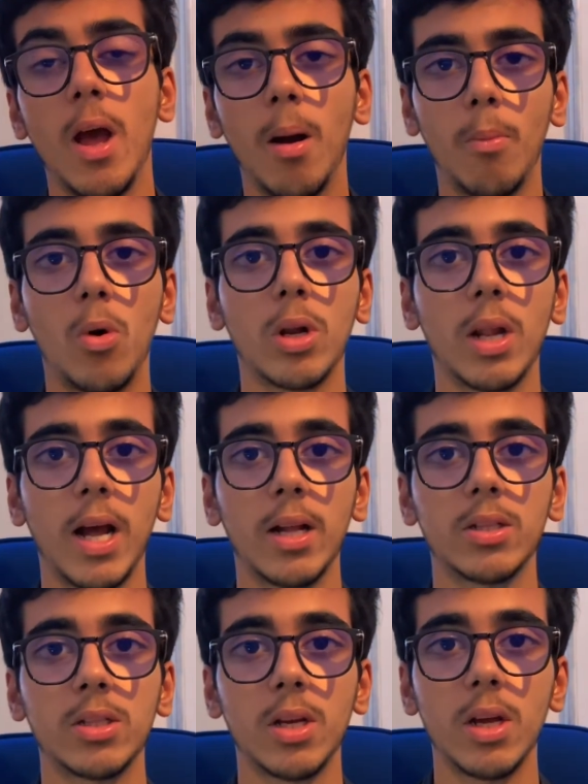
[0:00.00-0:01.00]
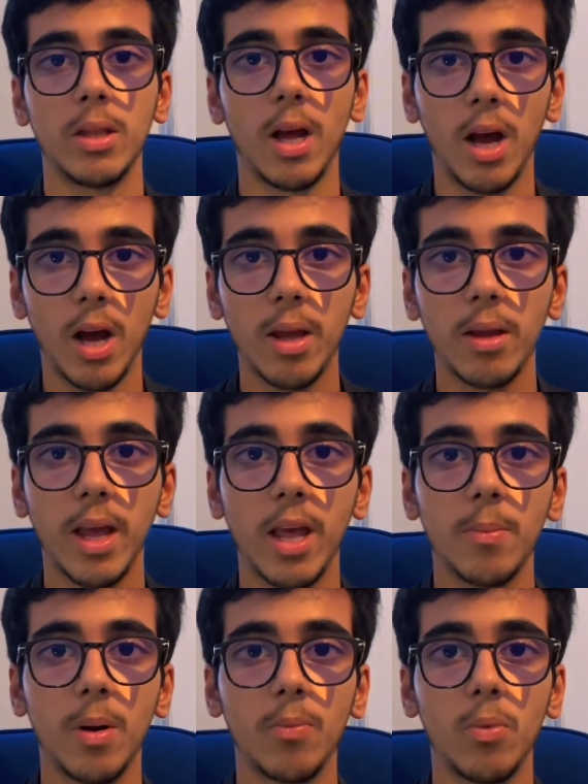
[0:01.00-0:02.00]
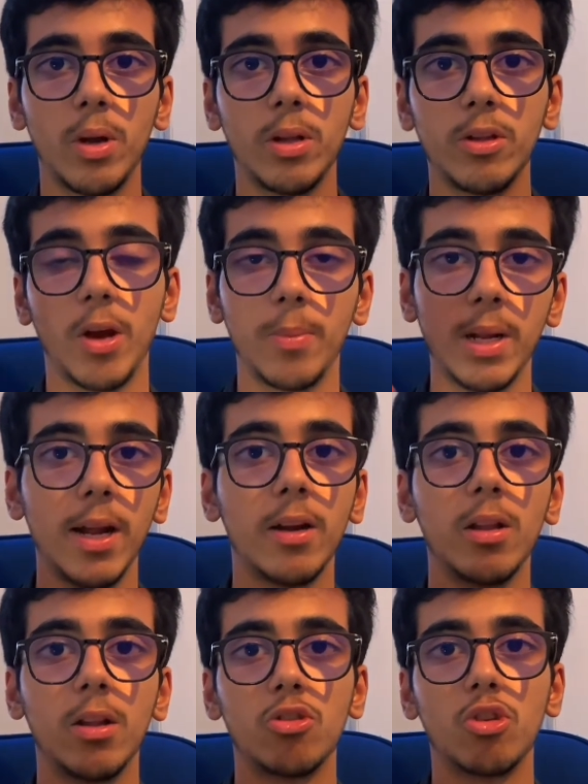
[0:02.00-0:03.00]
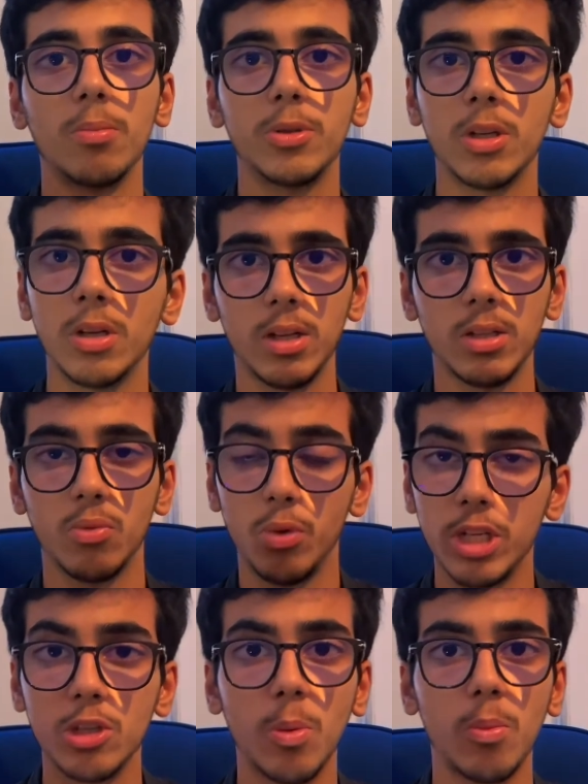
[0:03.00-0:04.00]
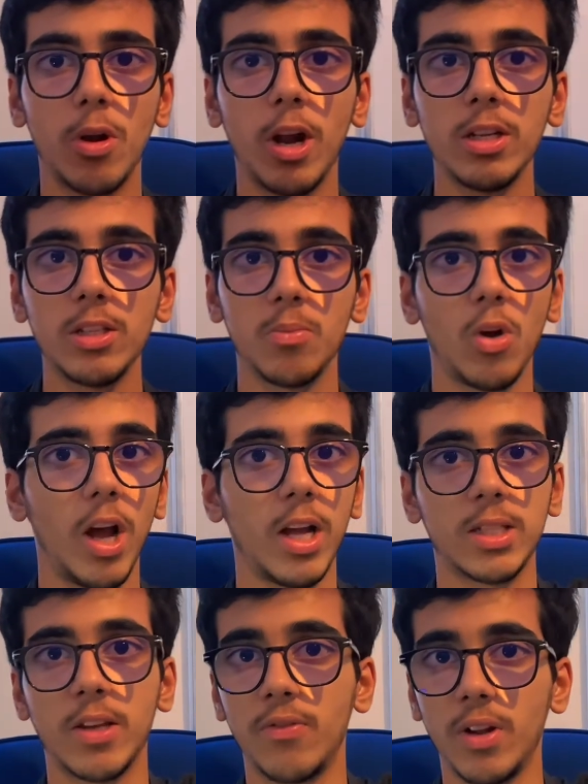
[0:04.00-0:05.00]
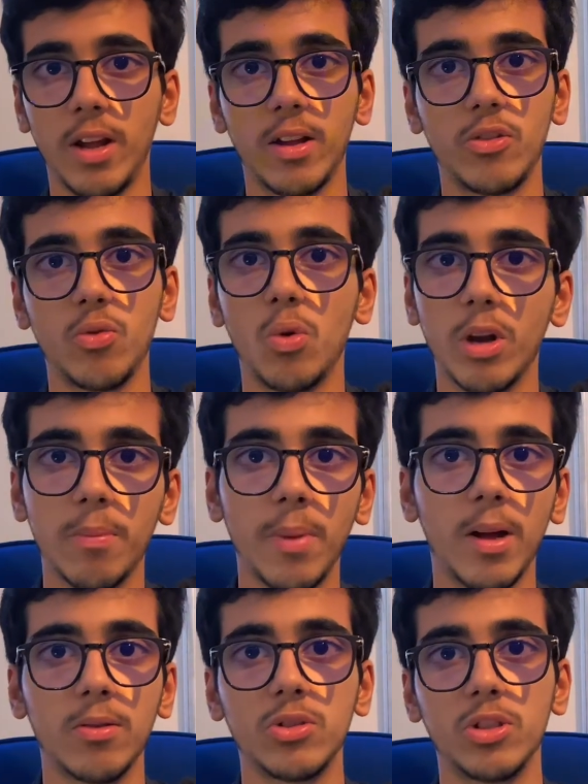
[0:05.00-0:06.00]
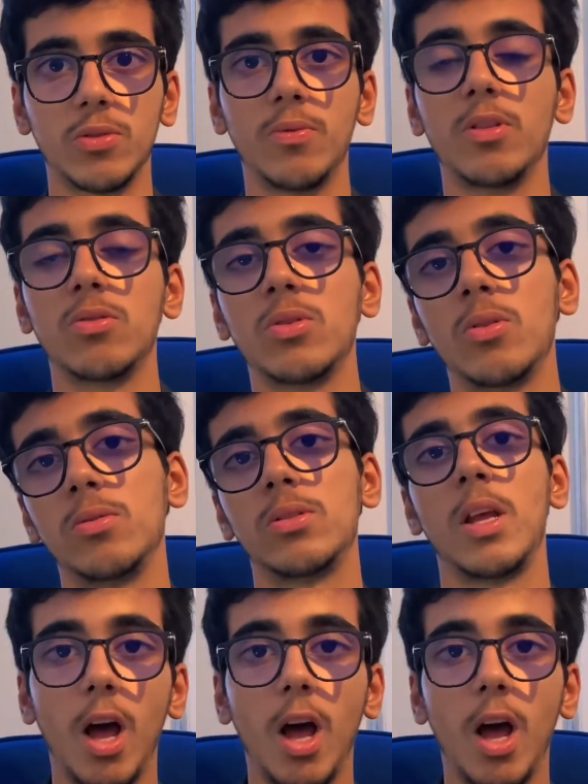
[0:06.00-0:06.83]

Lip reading: model answer that I came up with. I'll be linked in the description. It's a reasonable price. I'm not asking for like £20 just for those notes.